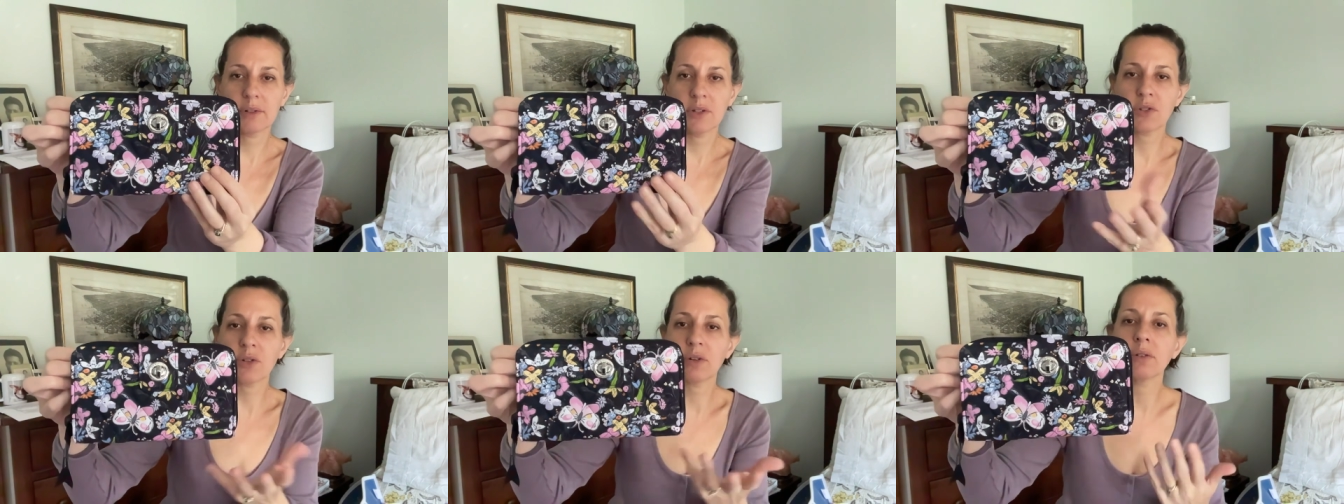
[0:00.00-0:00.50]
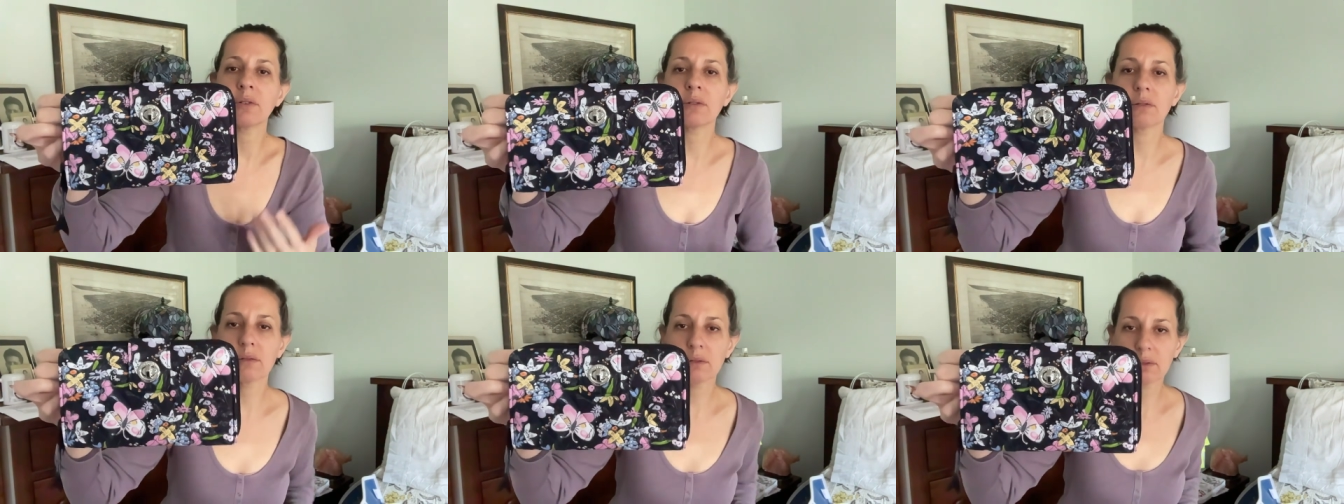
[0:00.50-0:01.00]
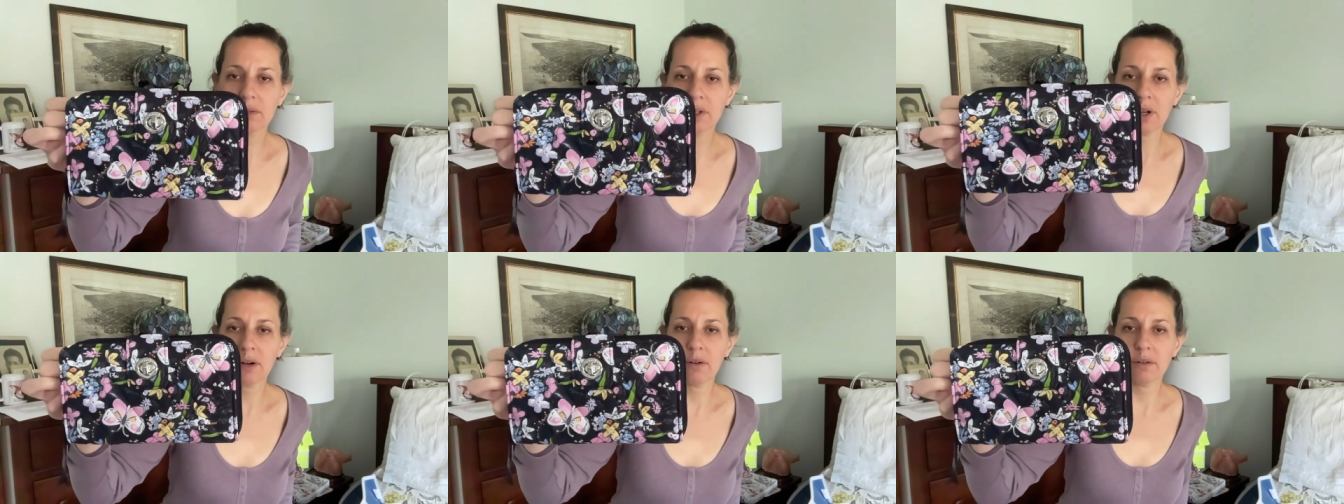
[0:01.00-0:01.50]
in certain, you
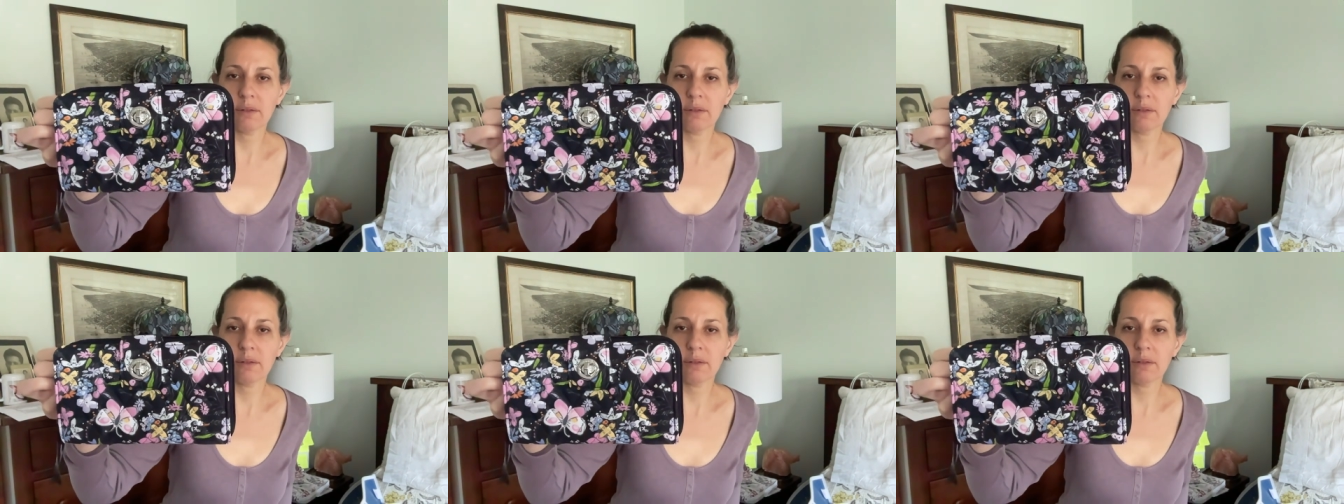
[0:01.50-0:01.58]
know,